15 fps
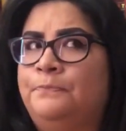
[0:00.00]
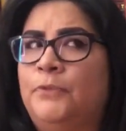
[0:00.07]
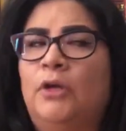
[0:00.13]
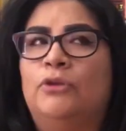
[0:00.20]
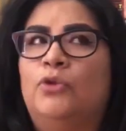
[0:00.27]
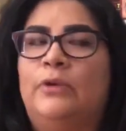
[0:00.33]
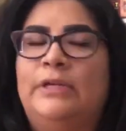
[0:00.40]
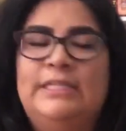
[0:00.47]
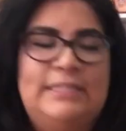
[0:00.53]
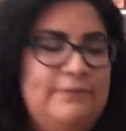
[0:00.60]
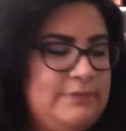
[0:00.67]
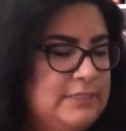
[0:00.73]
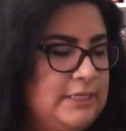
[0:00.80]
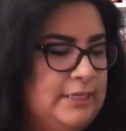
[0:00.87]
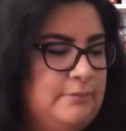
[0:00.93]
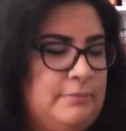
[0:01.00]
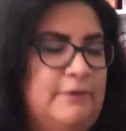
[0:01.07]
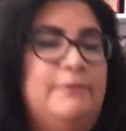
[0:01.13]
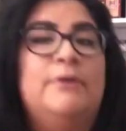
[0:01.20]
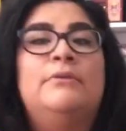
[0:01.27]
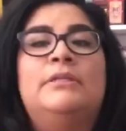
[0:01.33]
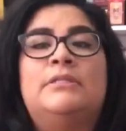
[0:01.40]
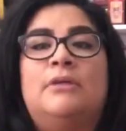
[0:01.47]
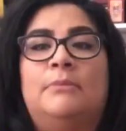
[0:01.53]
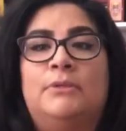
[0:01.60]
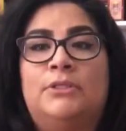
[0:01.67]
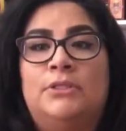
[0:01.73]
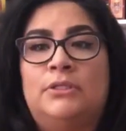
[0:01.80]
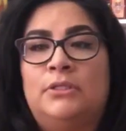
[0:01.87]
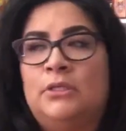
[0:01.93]
No, 2017. My phone is
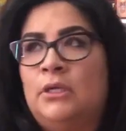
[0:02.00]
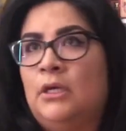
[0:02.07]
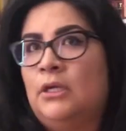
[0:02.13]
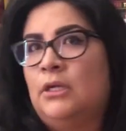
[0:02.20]
almost